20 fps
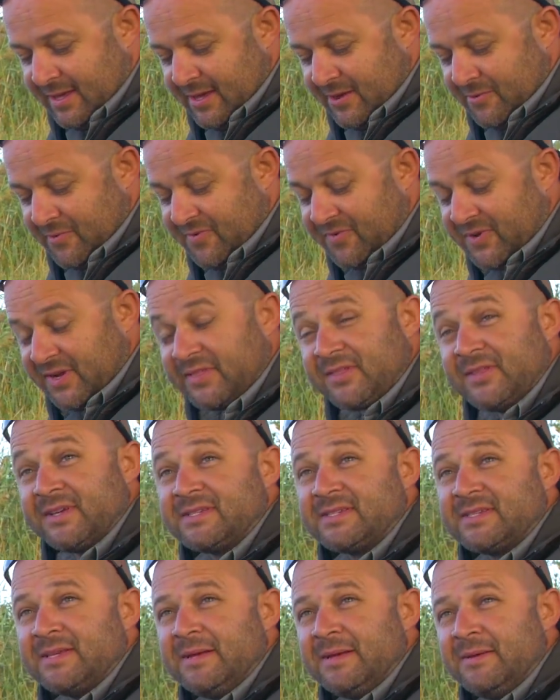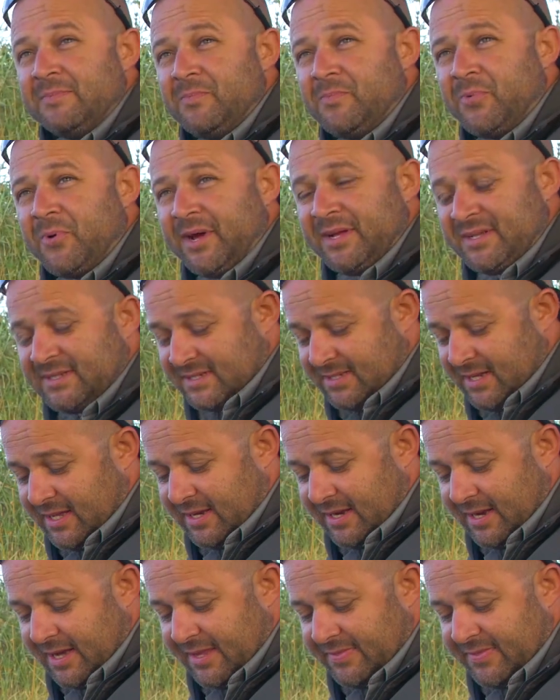We've got this bright
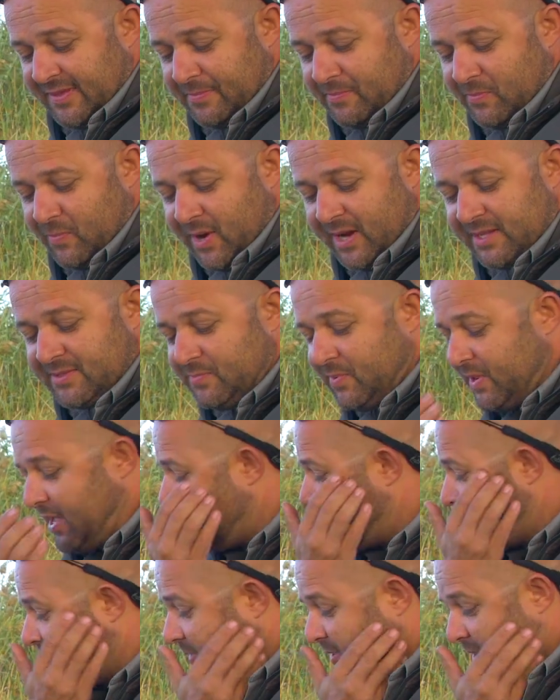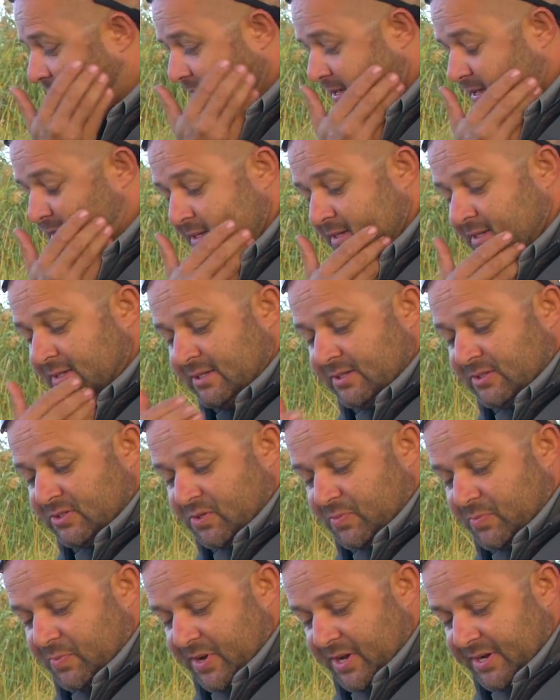sunlight that might be able
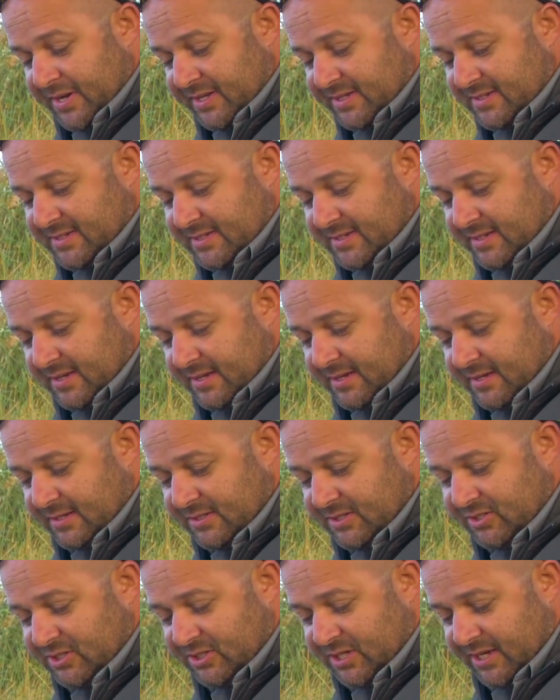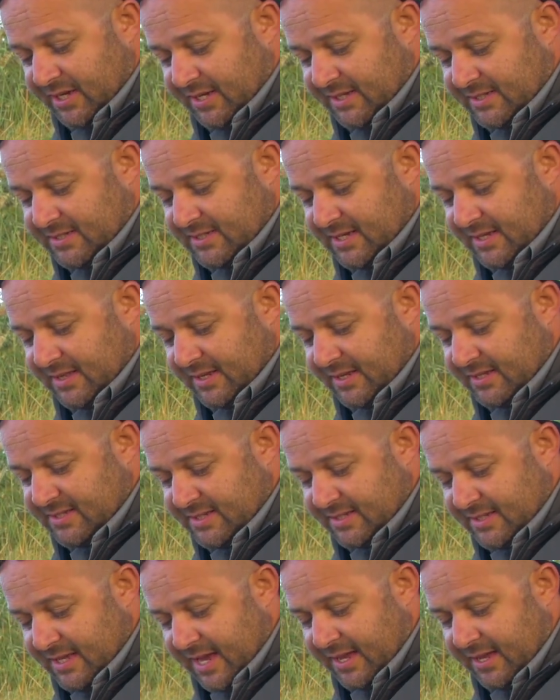to burn his cheeks and
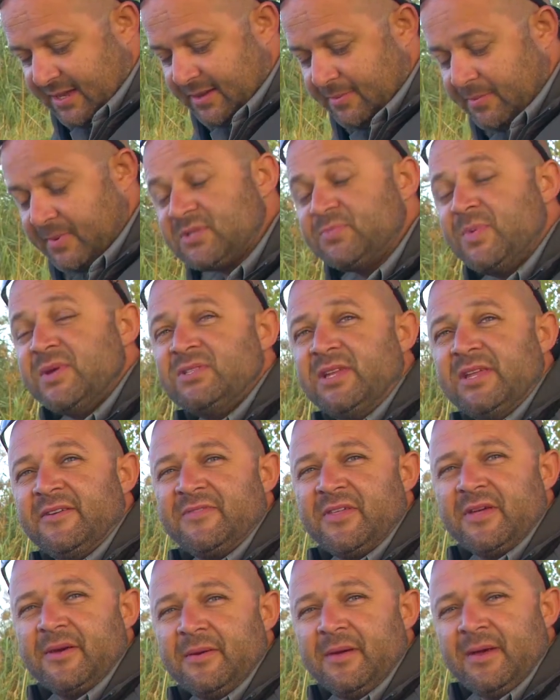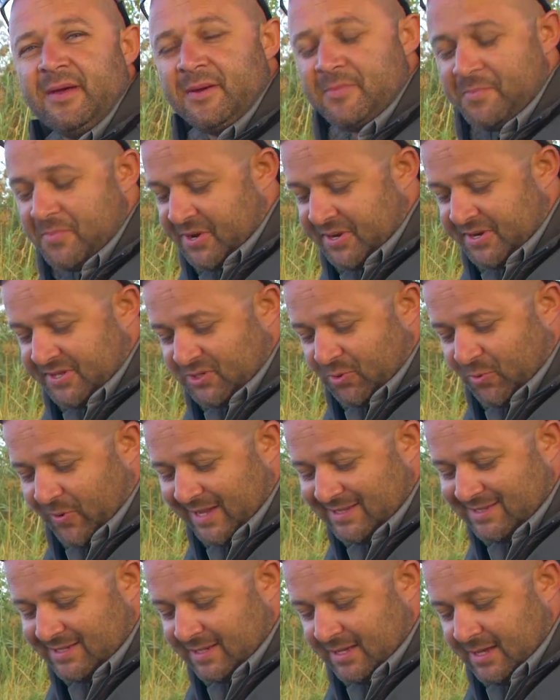his neck, especially if the bird is
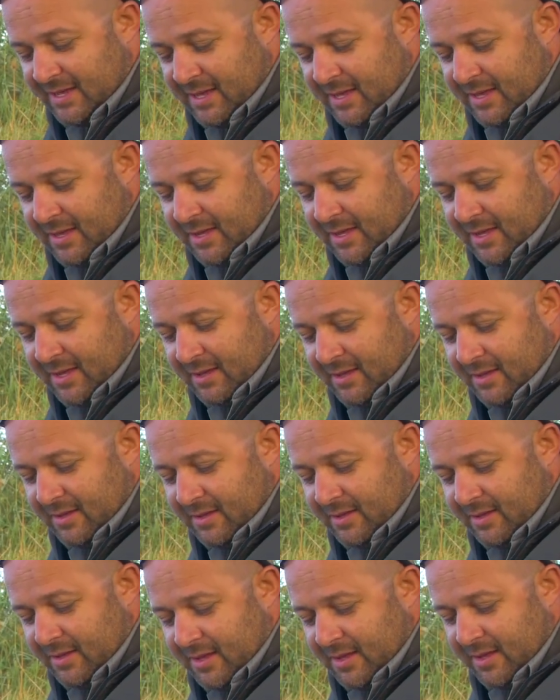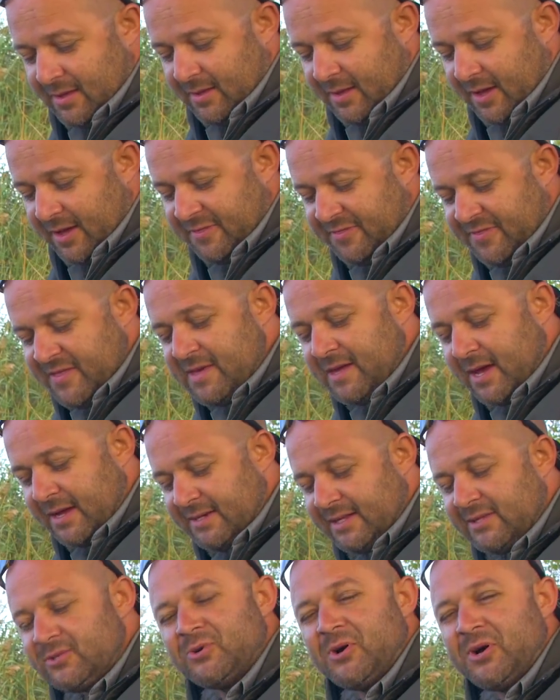wet. I think I
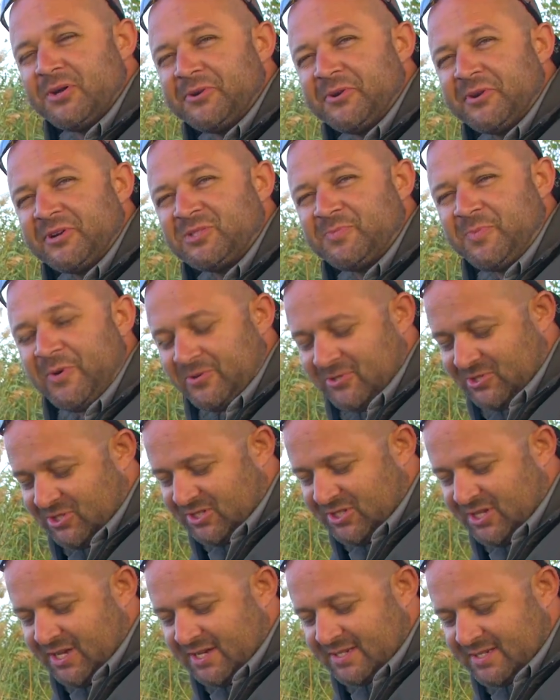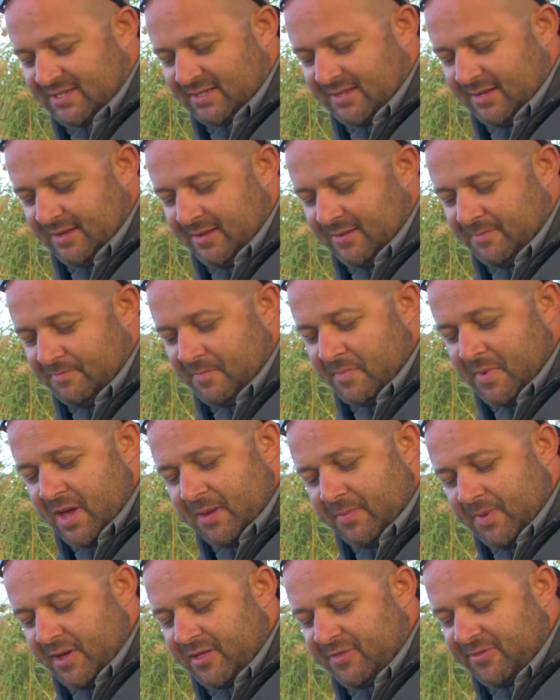need to underexpose just
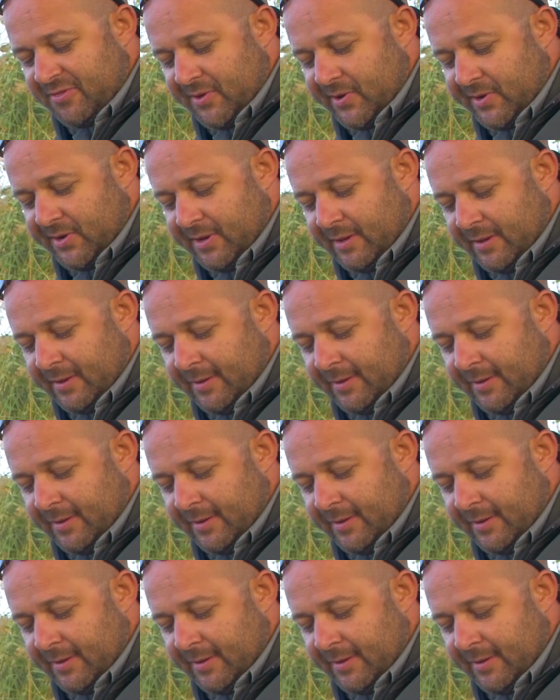maybe a third,